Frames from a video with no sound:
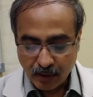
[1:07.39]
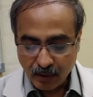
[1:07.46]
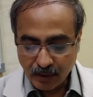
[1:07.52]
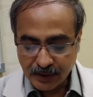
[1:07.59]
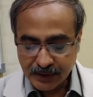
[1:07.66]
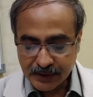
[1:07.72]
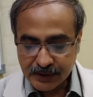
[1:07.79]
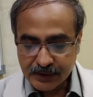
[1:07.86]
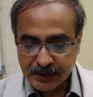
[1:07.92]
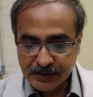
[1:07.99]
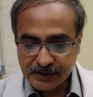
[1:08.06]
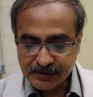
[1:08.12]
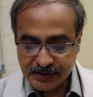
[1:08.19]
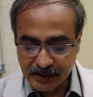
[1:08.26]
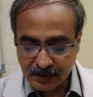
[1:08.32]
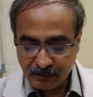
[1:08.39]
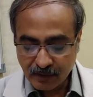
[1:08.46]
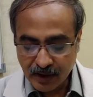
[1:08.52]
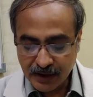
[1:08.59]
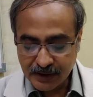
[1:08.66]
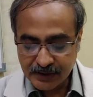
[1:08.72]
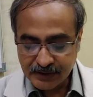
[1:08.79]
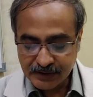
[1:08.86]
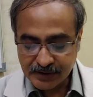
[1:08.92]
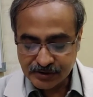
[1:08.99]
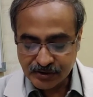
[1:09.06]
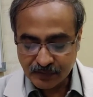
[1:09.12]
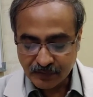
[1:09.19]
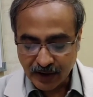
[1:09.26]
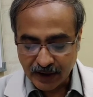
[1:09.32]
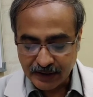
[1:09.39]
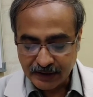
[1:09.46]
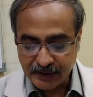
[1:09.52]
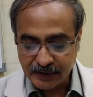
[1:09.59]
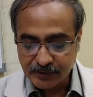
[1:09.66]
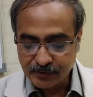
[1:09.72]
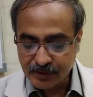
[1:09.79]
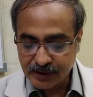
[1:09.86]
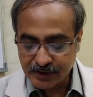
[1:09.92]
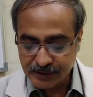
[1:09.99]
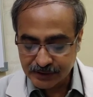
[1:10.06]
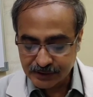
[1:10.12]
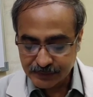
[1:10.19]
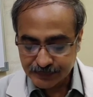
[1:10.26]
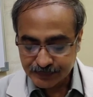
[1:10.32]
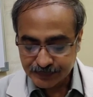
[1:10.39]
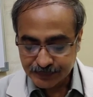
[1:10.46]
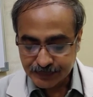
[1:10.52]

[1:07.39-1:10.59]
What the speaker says: or it is required in case of ileal ureter,